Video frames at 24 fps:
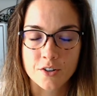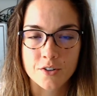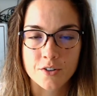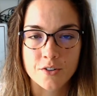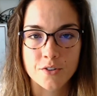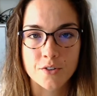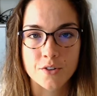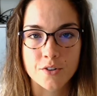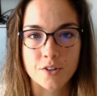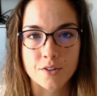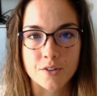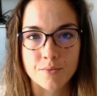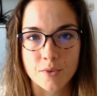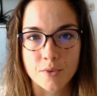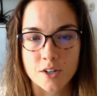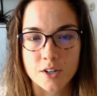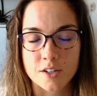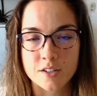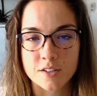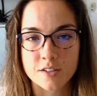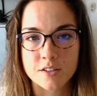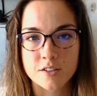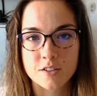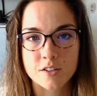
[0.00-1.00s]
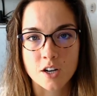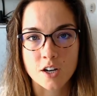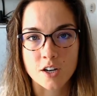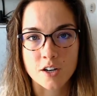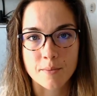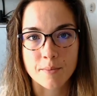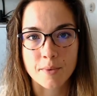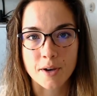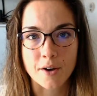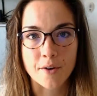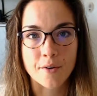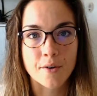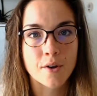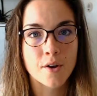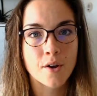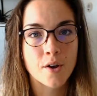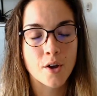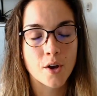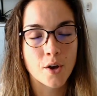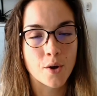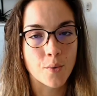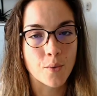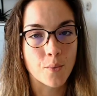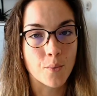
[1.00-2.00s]
You're going to want to talk about
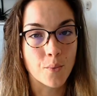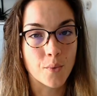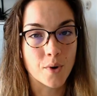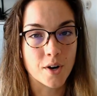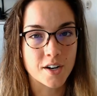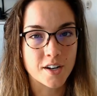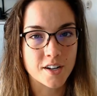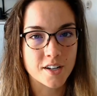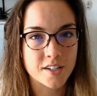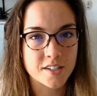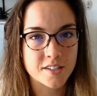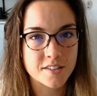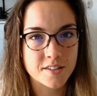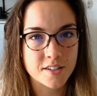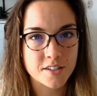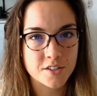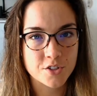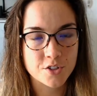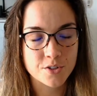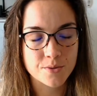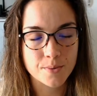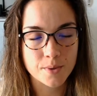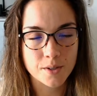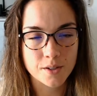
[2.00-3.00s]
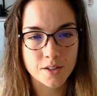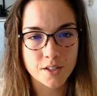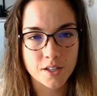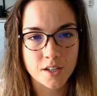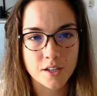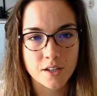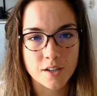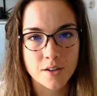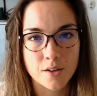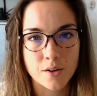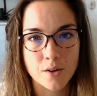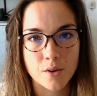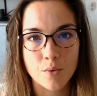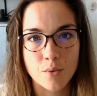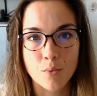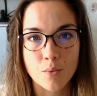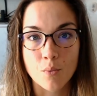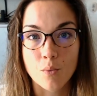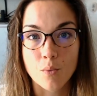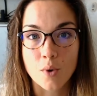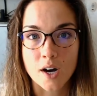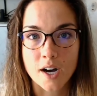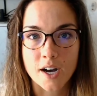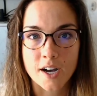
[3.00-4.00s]
what it is that you're building,
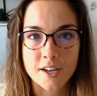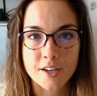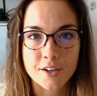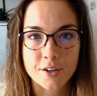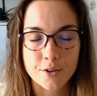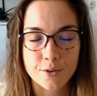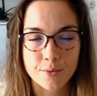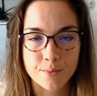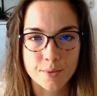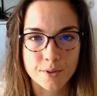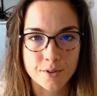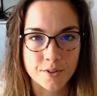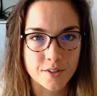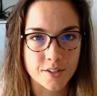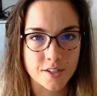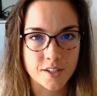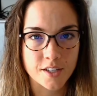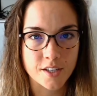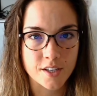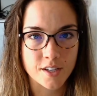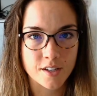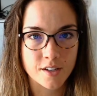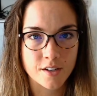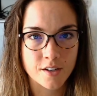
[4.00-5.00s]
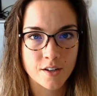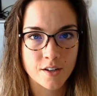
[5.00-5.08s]
why you're building it,